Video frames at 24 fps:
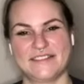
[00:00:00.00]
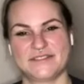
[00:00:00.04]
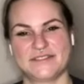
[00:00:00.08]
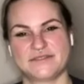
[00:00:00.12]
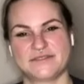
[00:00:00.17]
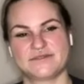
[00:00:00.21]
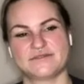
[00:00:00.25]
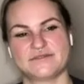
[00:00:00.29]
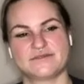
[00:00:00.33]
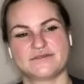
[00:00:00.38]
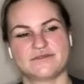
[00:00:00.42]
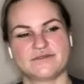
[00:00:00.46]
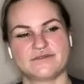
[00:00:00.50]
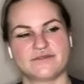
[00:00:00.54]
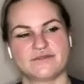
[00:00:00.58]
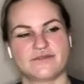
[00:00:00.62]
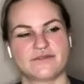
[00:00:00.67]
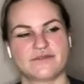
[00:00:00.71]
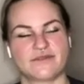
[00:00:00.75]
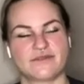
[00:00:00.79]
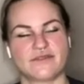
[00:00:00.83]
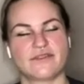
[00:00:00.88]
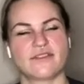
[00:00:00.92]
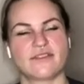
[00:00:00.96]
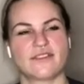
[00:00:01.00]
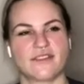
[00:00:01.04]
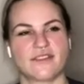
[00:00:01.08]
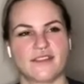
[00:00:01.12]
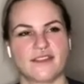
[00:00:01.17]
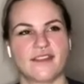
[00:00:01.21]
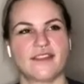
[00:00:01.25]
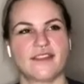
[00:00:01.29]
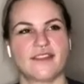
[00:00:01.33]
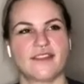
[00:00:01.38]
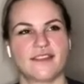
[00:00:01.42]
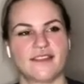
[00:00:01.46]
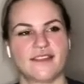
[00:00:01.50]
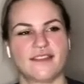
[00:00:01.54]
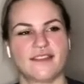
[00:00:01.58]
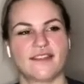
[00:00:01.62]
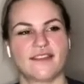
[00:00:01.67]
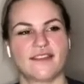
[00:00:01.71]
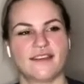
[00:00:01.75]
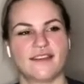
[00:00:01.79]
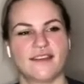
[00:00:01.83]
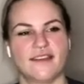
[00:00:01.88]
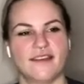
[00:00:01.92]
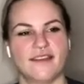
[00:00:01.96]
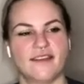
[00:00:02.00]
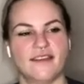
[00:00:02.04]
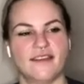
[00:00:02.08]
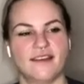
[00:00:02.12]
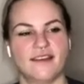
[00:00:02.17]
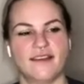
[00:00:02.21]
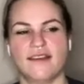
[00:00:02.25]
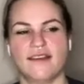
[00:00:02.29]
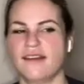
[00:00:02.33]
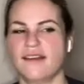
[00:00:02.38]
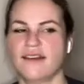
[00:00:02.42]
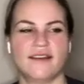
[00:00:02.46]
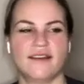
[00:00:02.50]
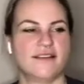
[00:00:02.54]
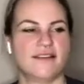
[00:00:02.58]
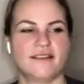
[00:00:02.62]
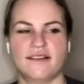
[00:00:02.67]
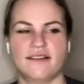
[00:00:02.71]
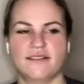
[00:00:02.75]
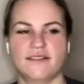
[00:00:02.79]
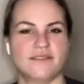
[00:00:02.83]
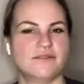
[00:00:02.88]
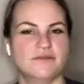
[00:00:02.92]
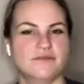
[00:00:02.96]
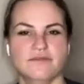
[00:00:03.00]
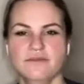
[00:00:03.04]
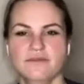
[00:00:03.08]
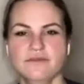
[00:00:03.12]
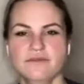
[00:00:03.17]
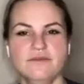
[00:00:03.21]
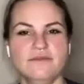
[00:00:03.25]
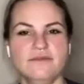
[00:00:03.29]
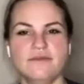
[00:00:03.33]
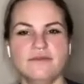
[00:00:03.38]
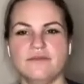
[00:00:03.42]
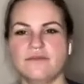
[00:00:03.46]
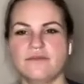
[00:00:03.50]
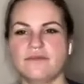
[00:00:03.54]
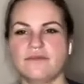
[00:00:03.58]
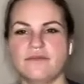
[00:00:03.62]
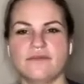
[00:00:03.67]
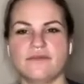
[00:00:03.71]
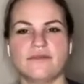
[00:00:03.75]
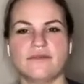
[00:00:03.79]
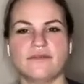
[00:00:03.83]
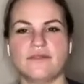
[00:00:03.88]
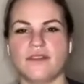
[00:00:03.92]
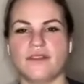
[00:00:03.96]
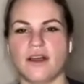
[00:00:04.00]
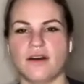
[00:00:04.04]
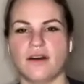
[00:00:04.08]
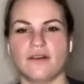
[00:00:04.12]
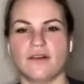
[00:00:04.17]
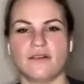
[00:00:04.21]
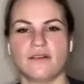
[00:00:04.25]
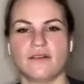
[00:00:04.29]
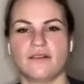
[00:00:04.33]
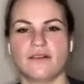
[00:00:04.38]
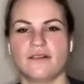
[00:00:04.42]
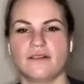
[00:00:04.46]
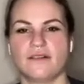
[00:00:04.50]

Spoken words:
This person isn't speaking.